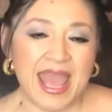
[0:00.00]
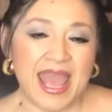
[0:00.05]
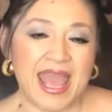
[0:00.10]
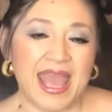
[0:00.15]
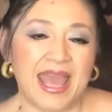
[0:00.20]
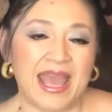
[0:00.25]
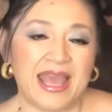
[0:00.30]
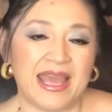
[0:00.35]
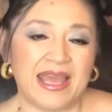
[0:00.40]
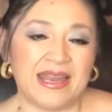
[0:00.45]

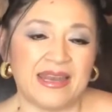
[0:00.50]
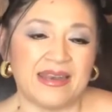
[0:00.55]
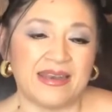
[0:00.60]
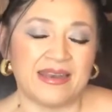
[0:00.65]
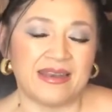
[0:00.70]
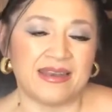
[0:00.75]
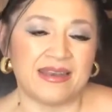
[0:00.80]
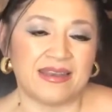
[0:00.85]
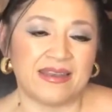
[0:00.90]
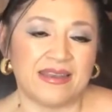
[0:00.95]

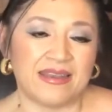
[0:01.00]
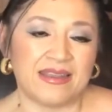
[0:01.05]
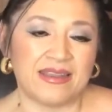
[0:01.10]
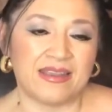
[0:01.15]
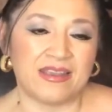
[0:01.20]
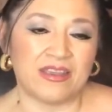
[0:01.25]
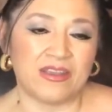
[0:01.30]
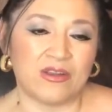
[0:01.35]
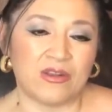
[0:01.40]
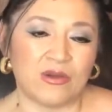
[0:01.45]
And,
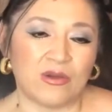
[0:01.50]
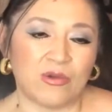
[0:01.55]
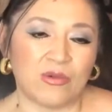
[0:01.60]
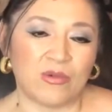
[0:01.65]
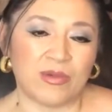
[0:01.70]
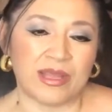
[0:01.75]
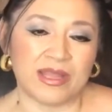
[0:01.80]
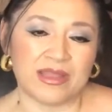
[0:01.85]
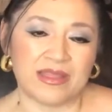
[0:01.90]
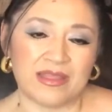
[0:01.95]
you know,
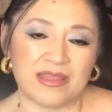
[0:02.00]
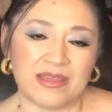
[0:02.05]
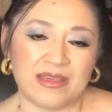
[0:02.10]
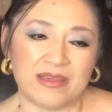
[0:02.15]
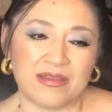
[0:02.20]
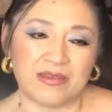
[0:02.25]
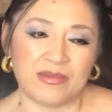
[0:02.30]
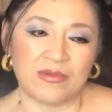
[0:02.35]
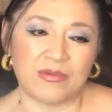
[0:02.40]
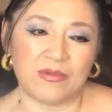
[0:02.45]
with
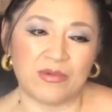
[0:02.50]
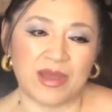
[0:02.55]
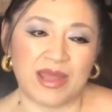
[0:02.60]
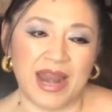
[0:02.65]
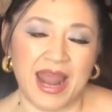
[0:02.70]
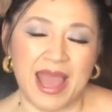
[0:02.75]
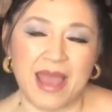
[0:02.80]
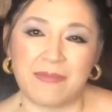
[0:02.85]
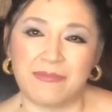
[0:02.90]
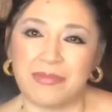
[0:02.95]
what
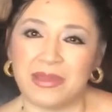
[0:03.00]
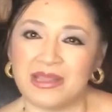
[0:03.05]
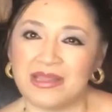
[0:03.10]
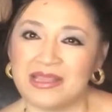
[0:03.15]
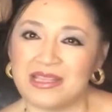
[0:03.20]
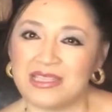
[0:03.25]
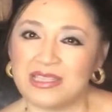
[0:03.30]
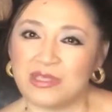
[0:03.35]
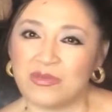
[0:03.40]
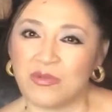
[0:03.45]
happened
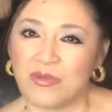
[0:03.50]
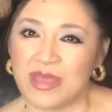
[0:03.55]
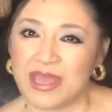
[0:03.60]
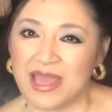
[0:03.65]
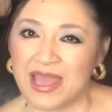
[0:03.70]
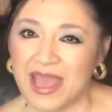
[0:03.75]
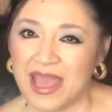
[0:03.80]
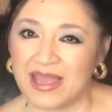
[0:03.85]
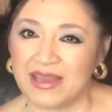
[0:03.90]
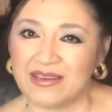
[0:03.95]
this
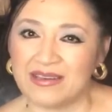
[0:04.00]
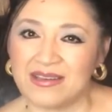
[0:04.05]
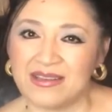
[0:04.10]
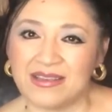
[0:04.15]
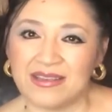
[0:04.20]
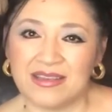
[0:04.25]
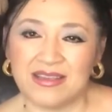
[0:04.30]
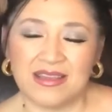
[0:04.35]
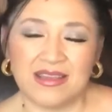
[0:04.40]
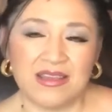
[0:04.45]
weekend
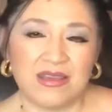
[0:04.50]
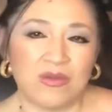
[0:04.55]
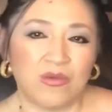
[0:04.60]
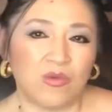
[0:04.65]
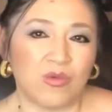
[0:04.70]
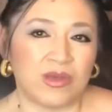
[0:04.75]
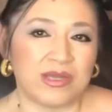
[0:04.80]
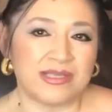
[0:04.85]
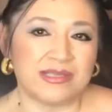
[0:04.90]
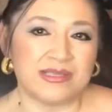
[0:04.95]

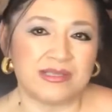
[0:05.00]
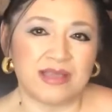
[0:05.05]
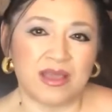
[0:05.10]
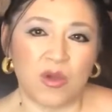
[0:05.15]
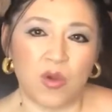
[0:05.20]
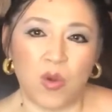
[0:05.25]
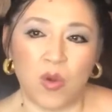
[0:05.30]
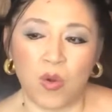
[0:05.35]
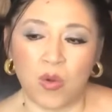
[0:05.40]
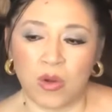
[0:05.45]
was
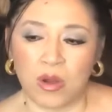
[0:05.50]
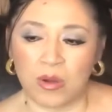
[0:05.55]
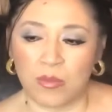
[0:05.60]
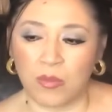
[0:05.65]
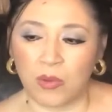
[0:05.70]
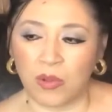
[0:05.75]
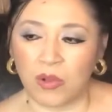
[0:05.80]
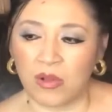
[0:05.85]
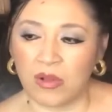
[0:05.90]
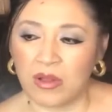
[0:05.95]

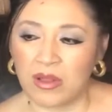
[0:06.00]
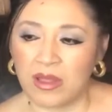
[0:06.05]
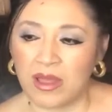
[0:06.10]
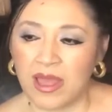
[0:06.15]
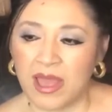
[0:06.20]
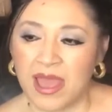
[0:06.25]
horrible.